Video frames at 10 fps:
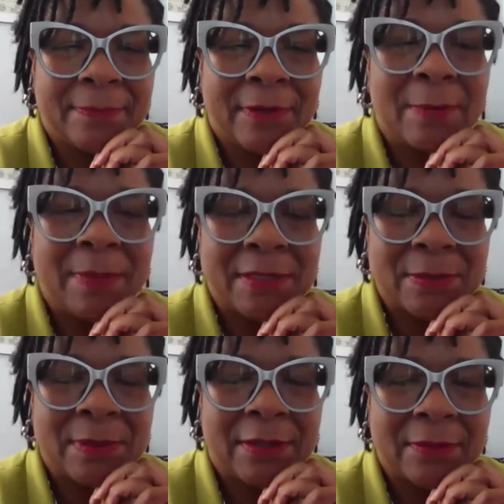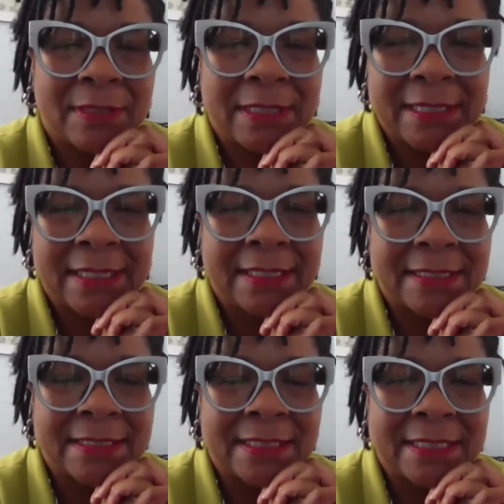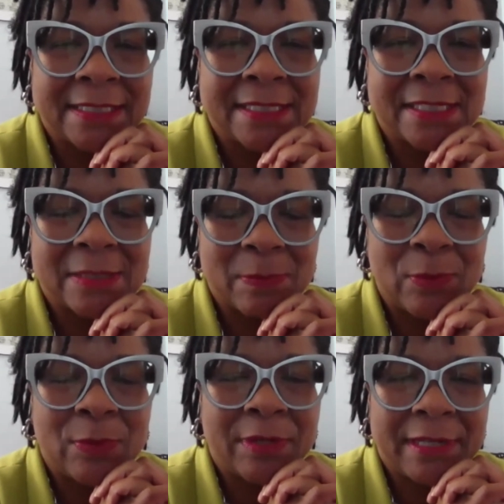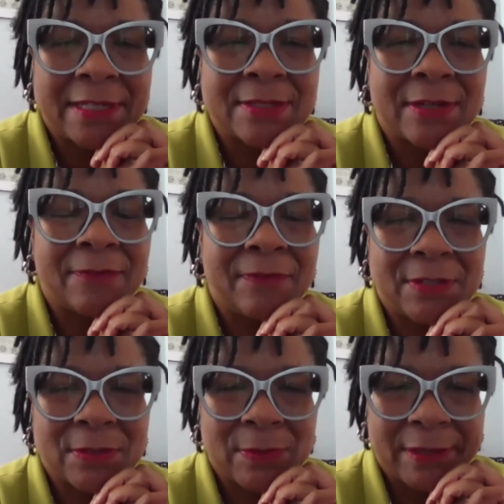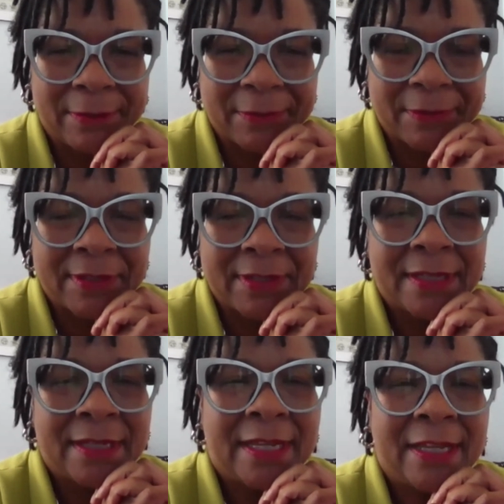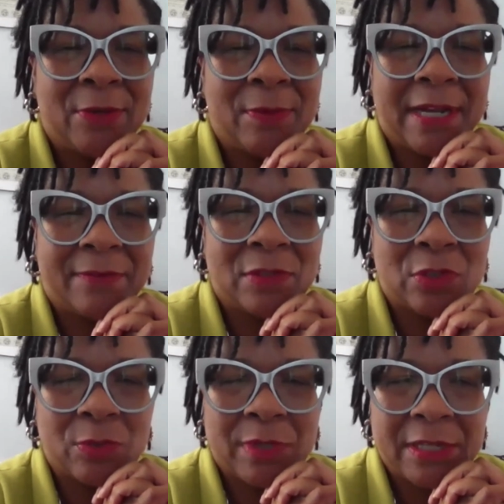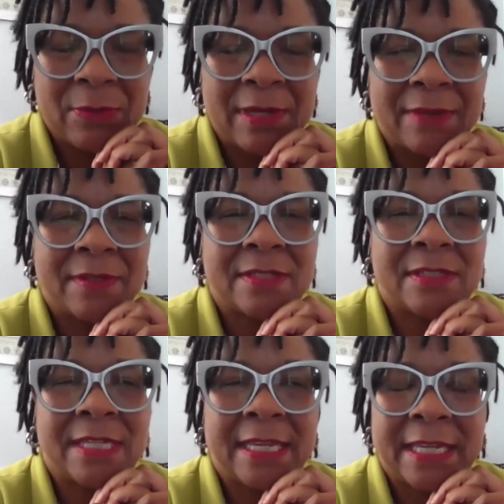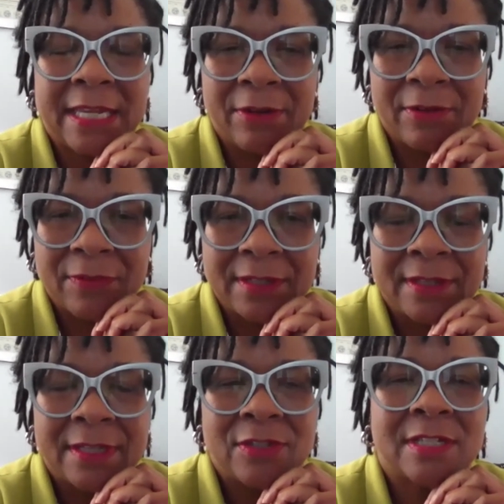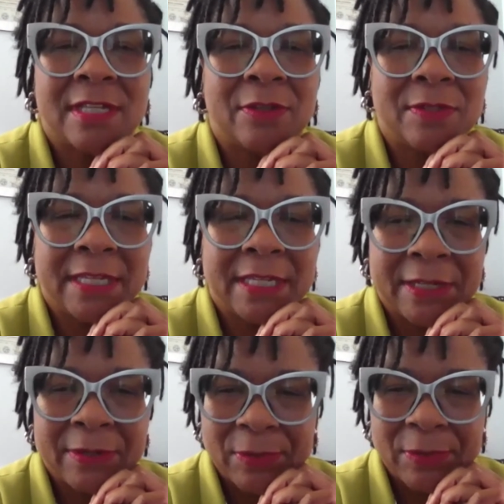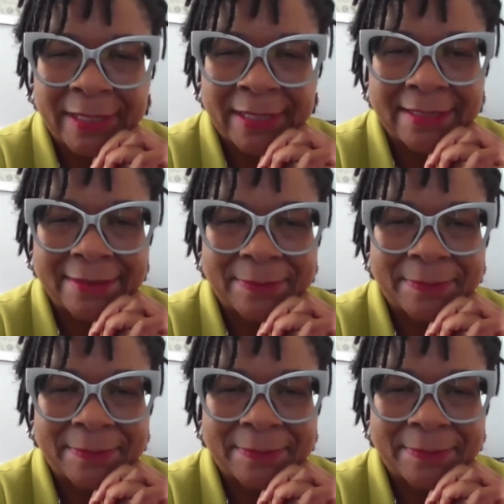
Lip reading: Our mental health again is as important as our physical health. And you have to treat it, you have to take care of it, just like you take care of your body.